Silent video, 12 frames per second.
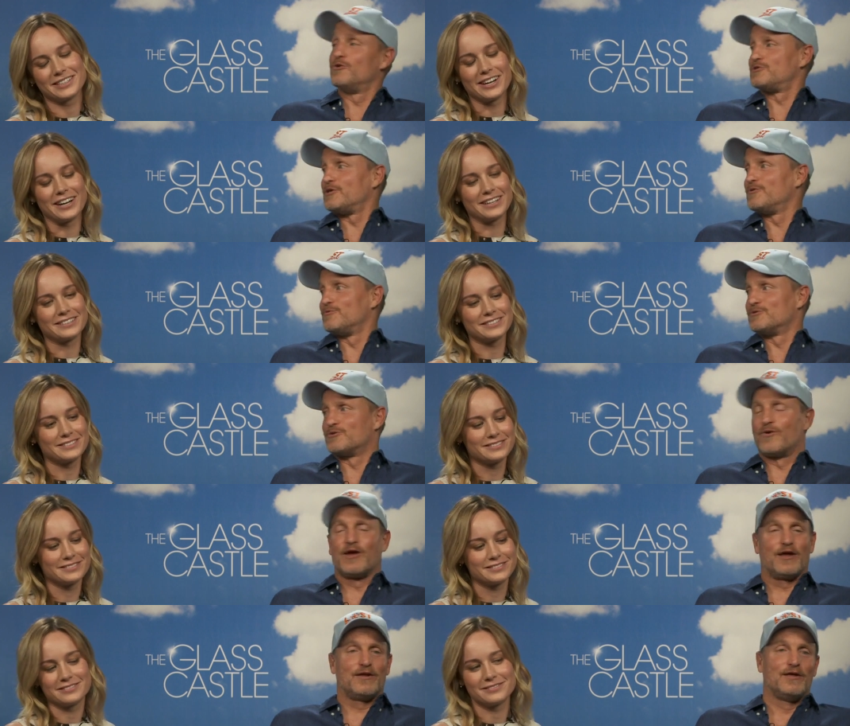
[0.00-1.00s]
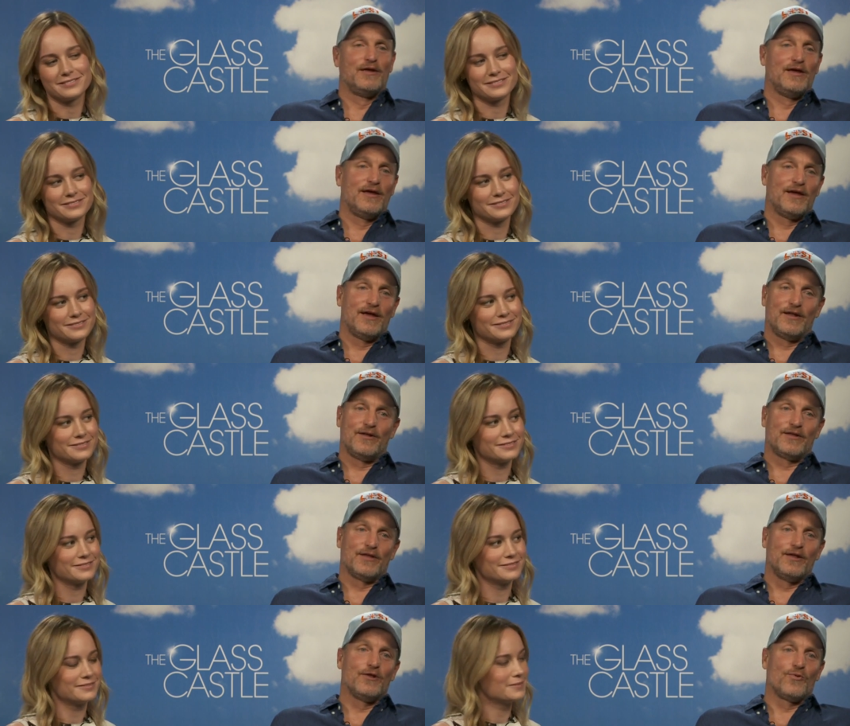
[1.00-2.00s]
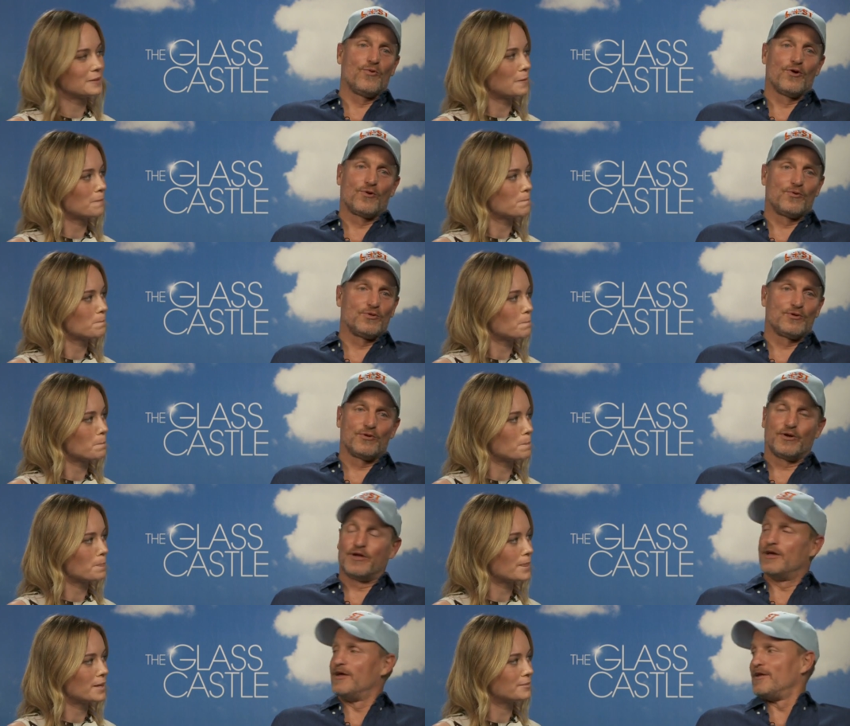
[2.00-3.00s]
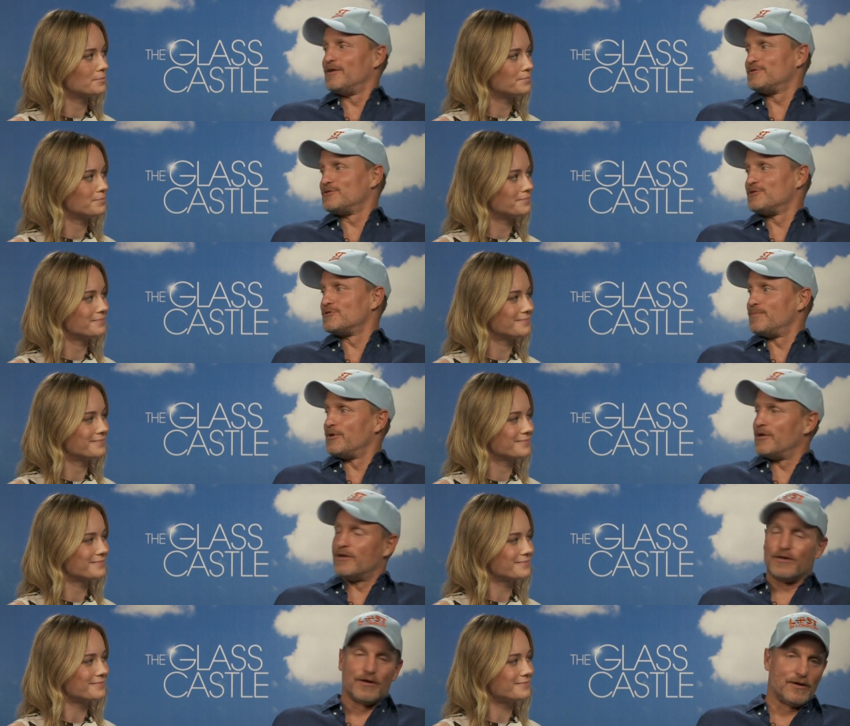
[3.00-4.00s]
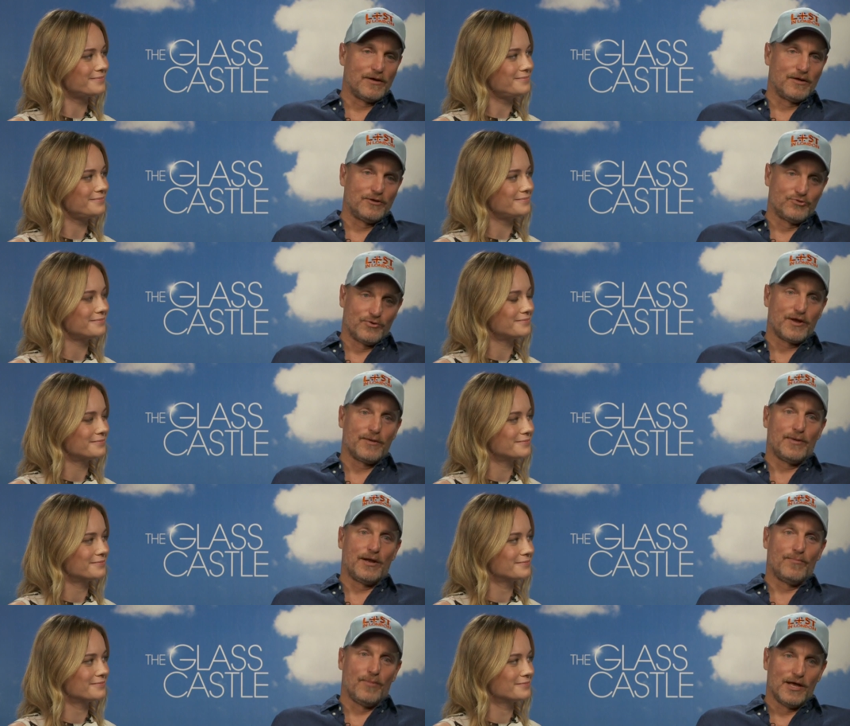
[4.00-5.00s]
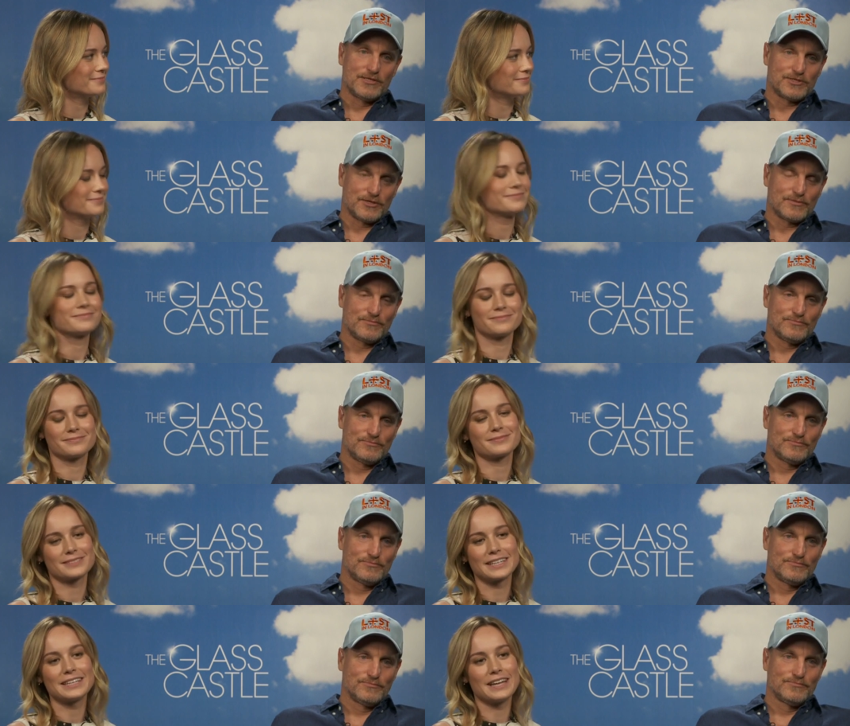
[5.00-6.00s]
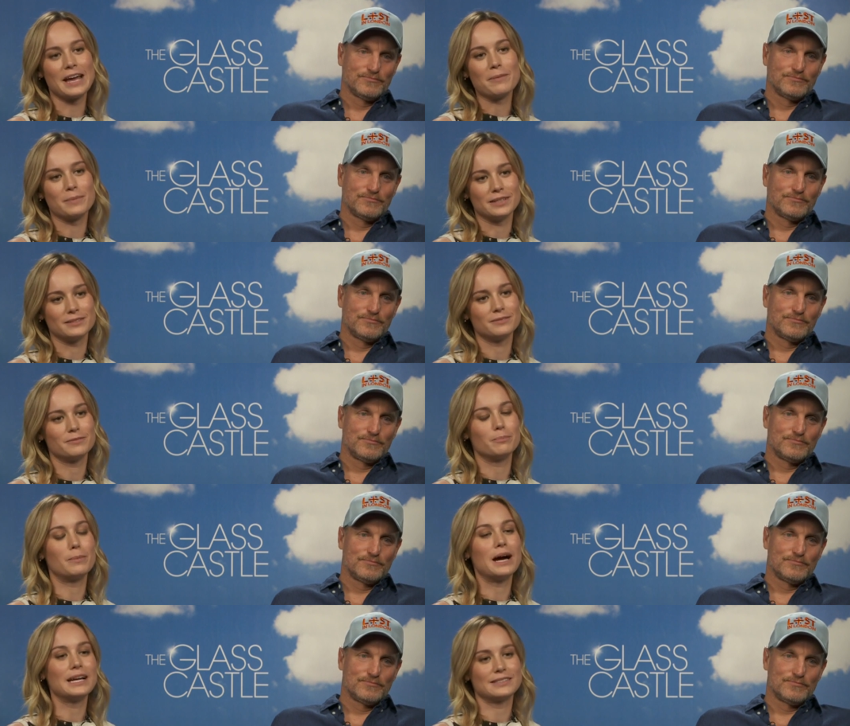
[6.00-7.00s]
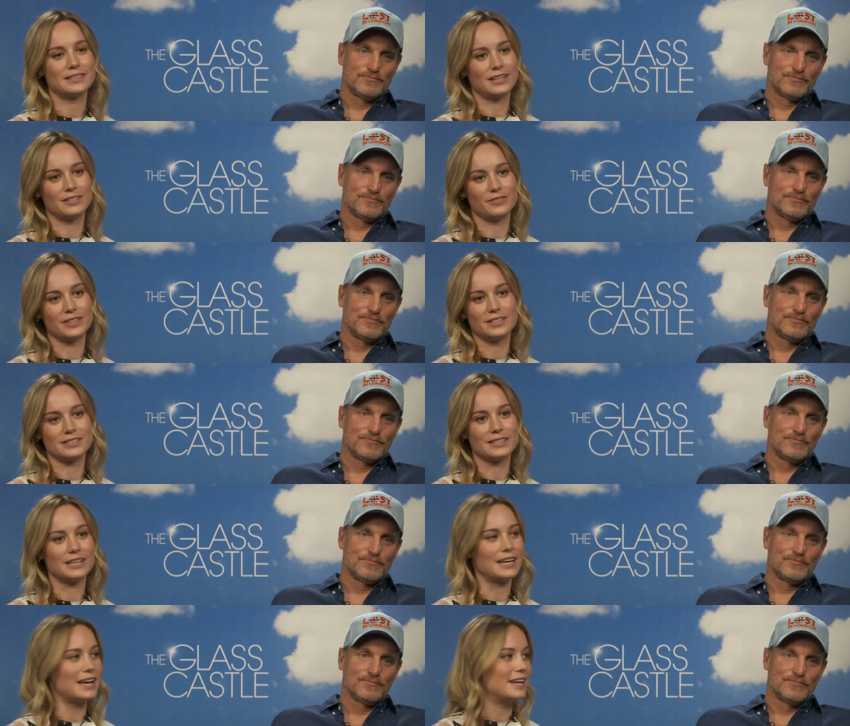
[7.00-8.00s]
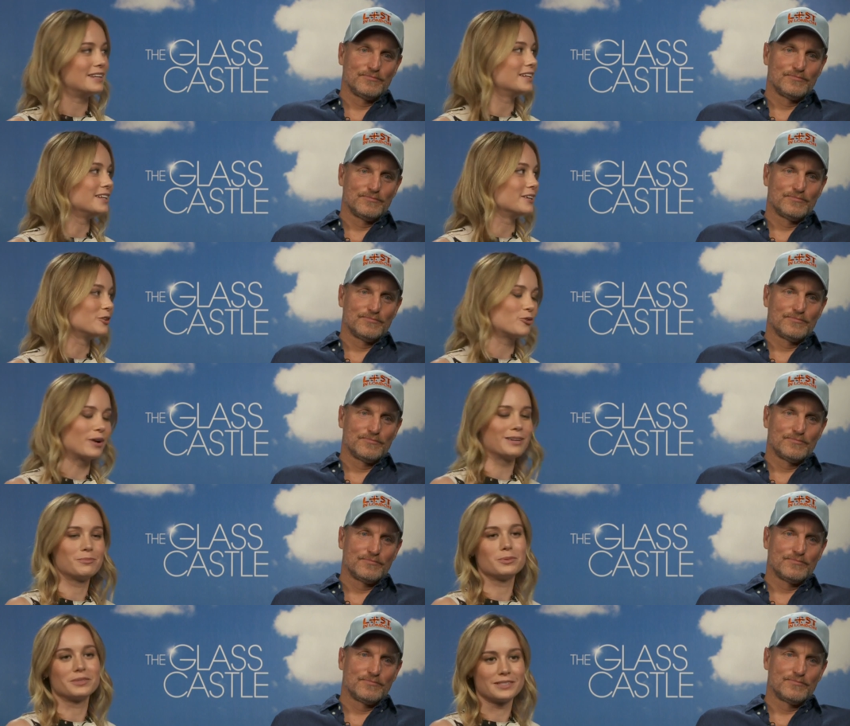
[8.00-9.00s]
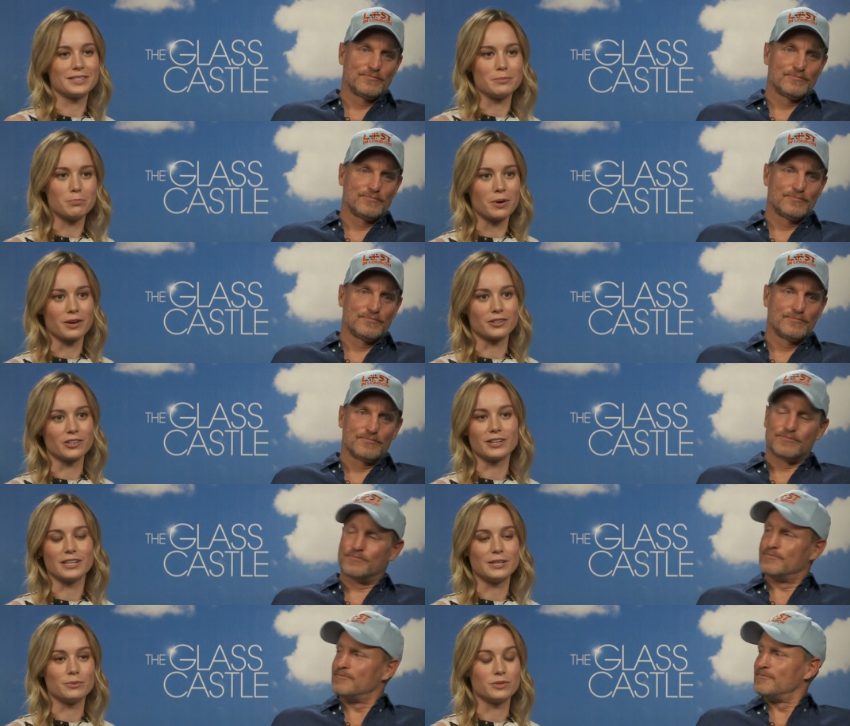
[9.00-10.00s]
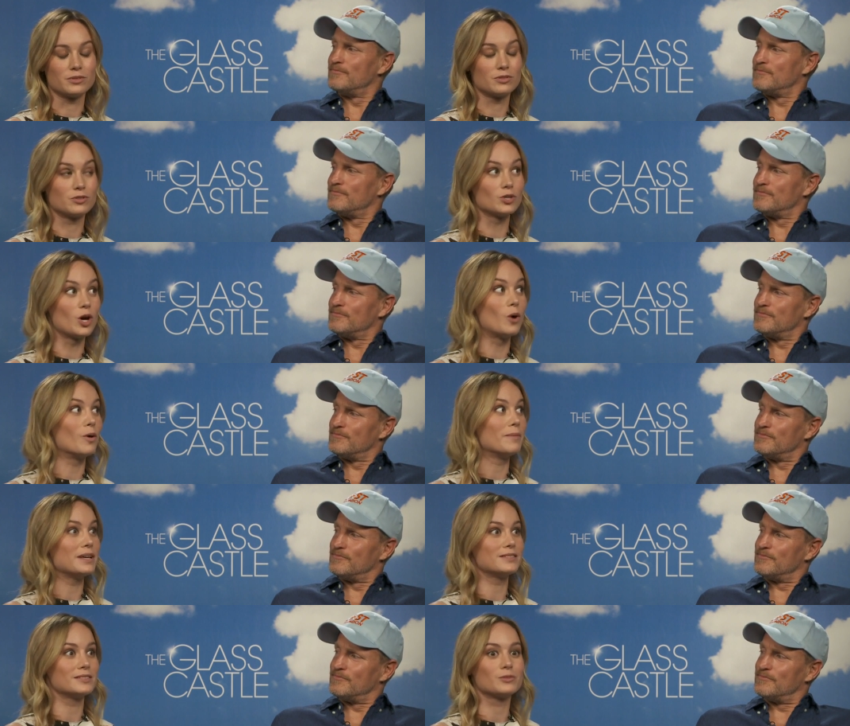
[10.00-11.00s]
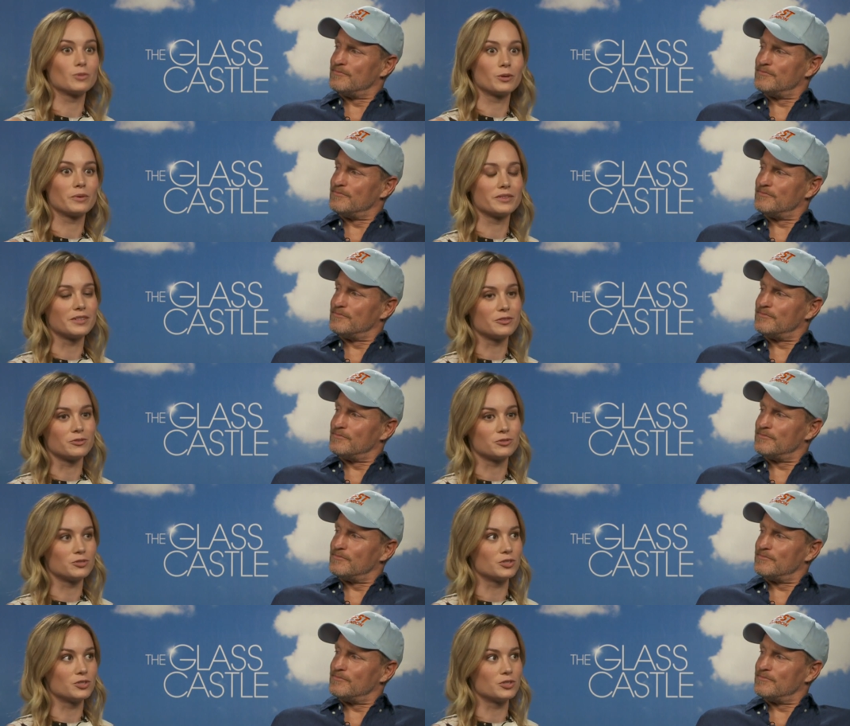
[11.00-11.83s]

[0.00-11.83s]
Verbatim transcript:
Speaker 1: God. she was great, and getting to work with her again has just been a dream and a blessing. And
Speaker 2: I mean, my side of it is that I had an incredible scene partner, and he was so amazing to work with. And there's